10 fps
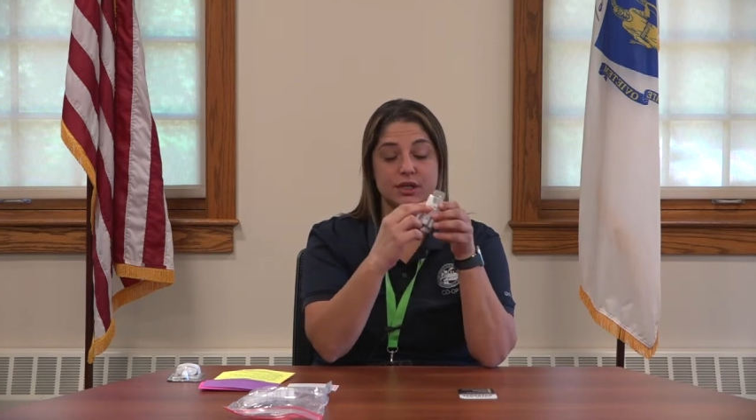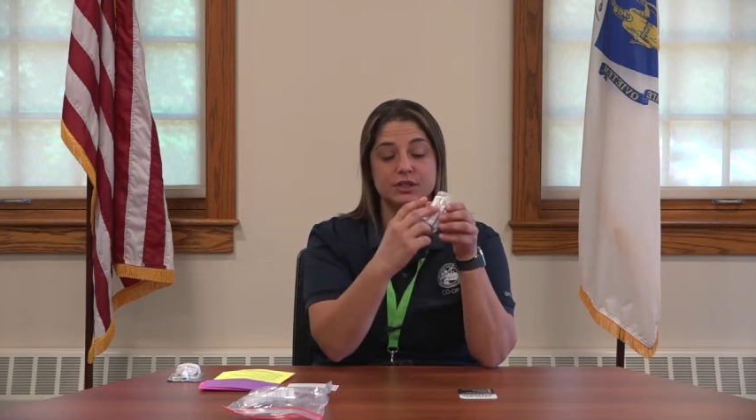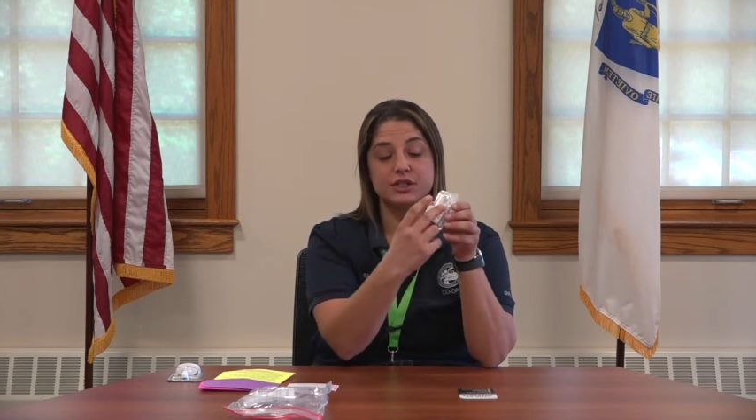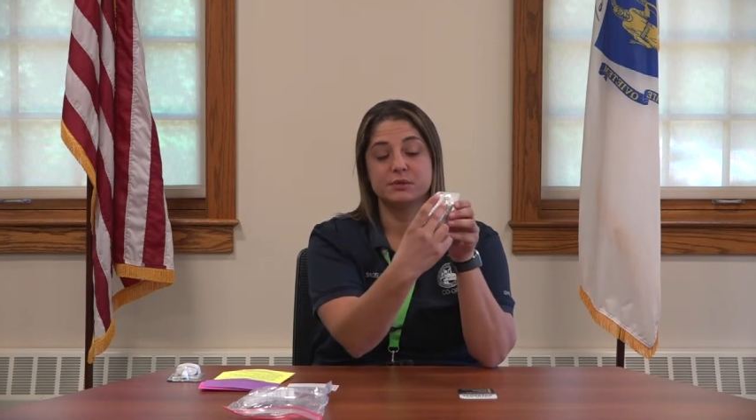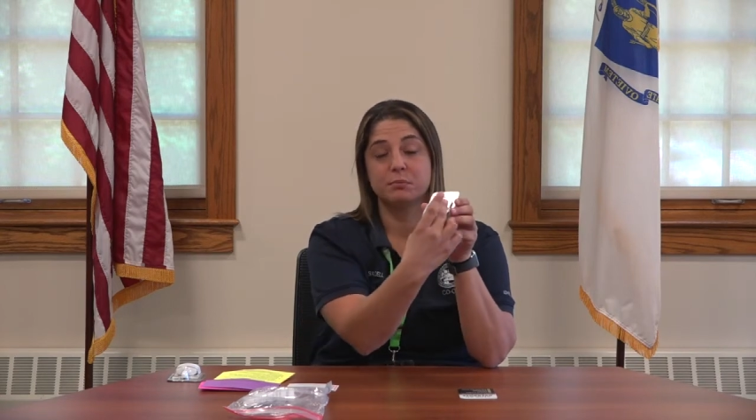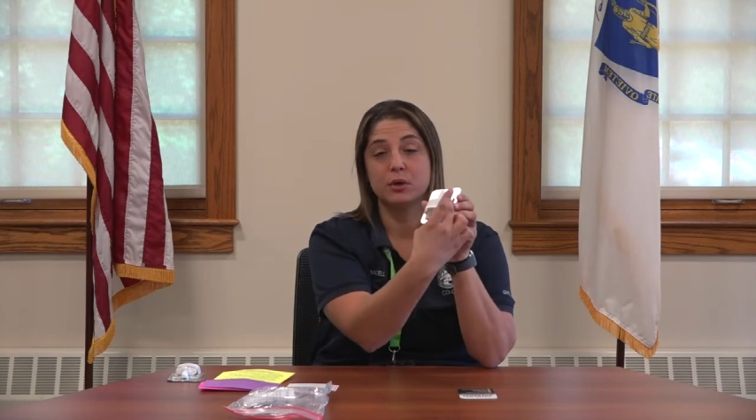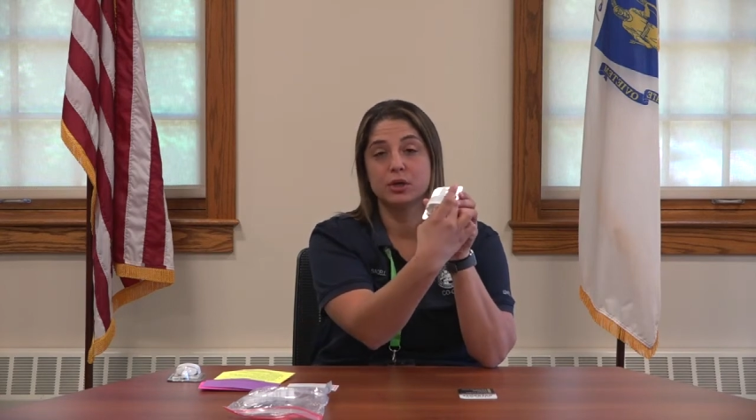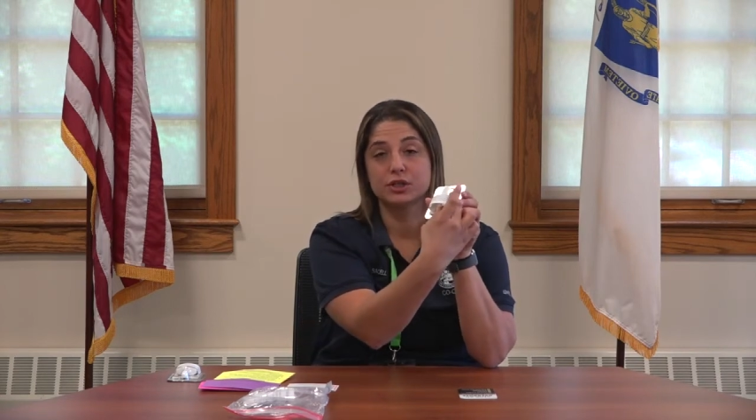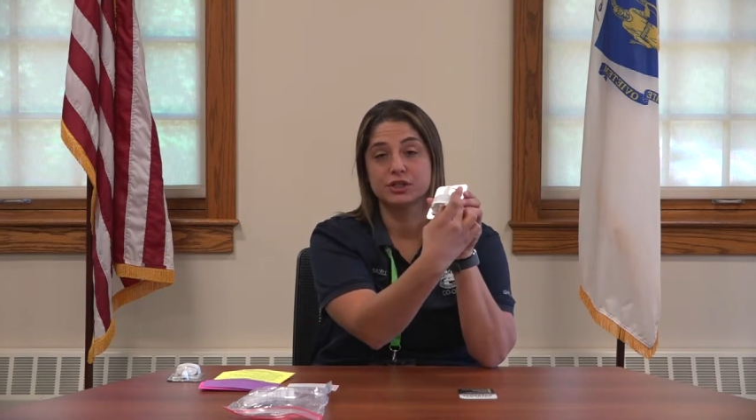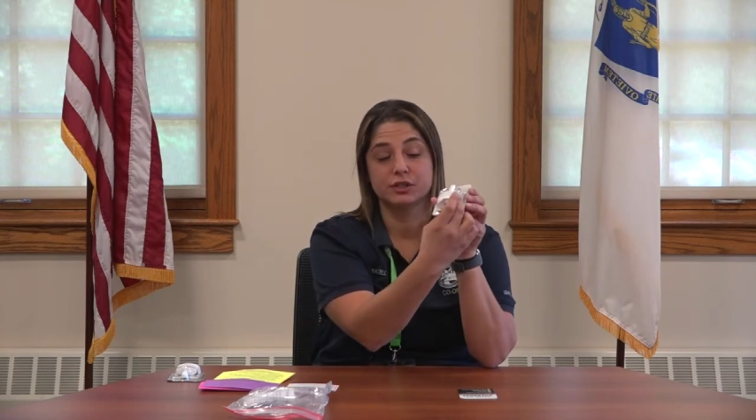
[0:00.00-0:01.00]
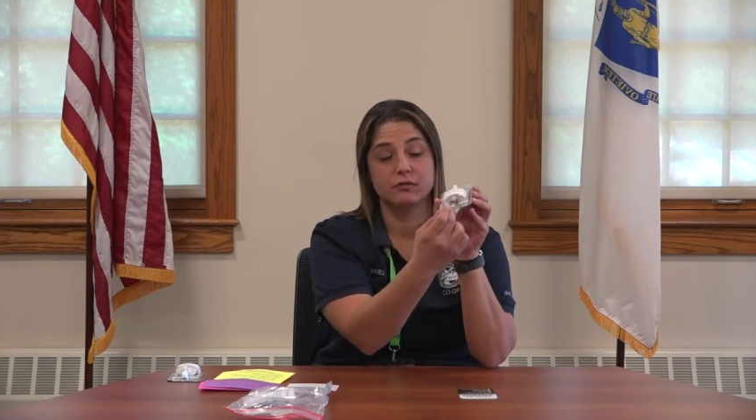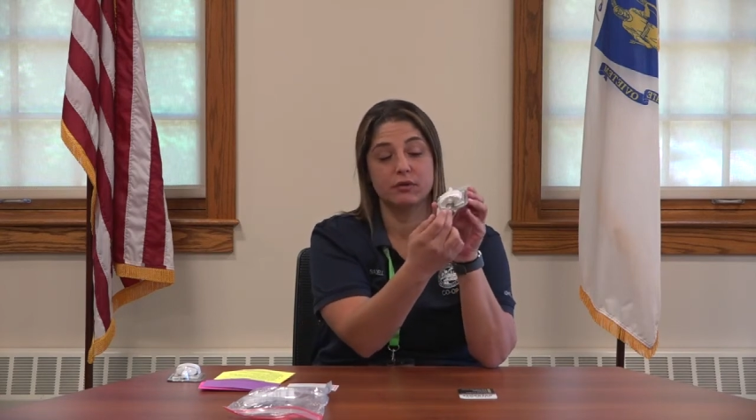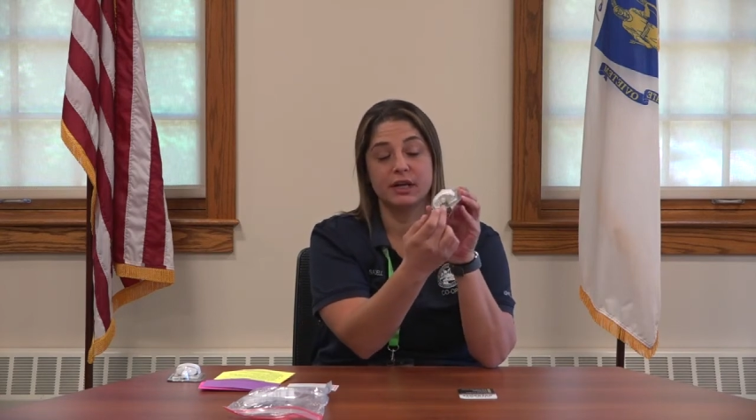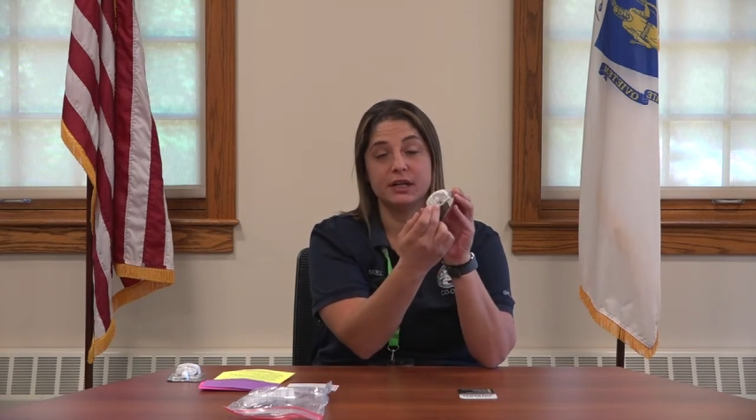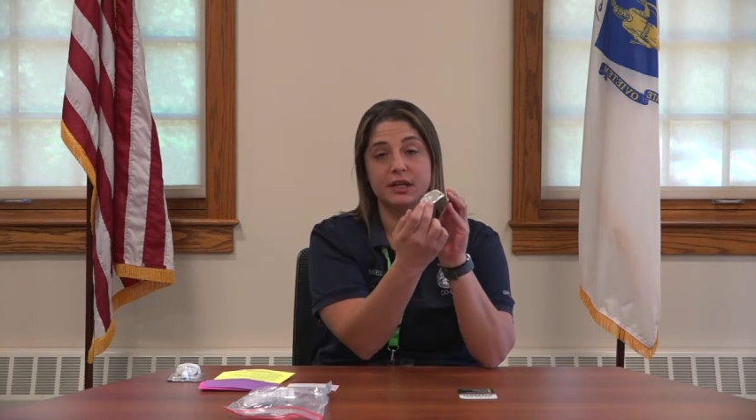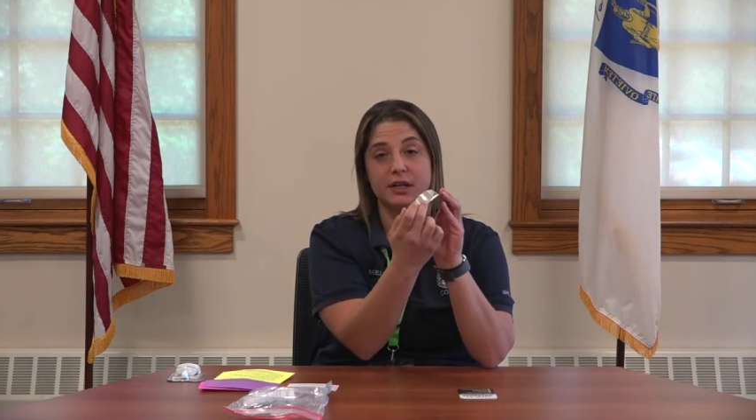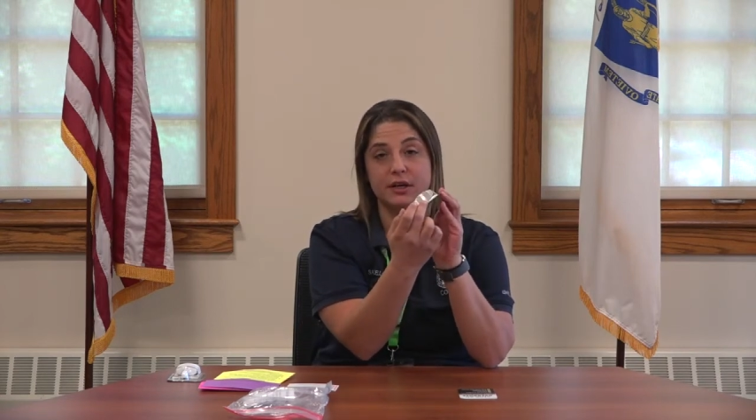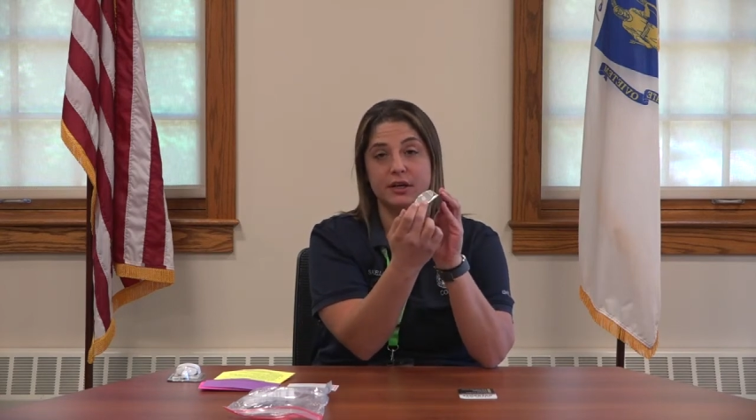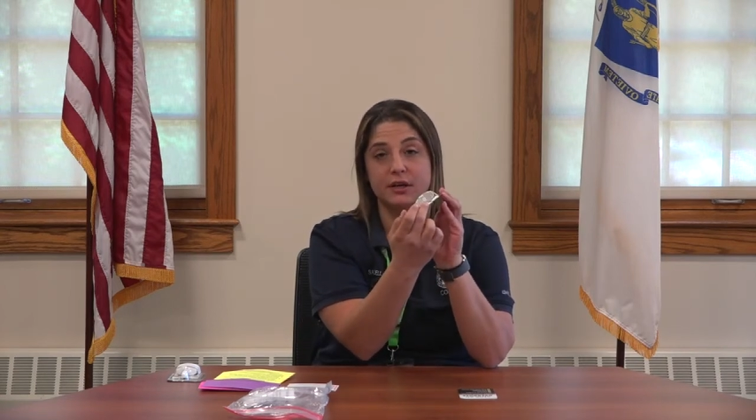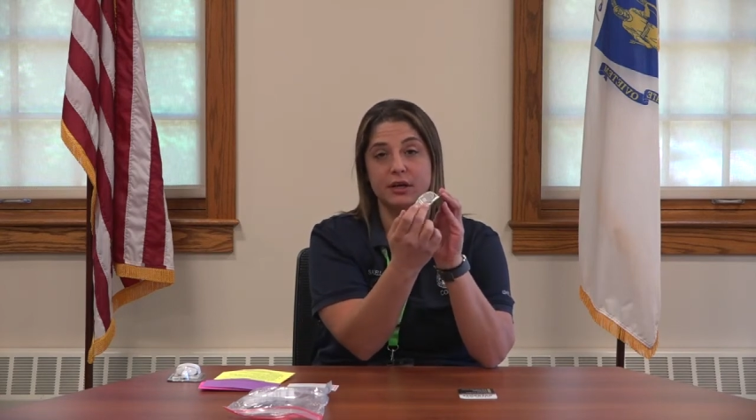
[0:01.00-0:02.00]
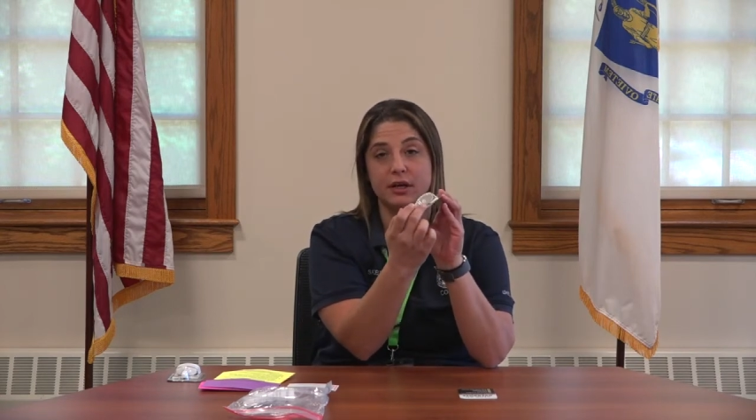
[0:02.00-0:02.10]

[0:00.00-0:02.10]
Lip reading: and just push right here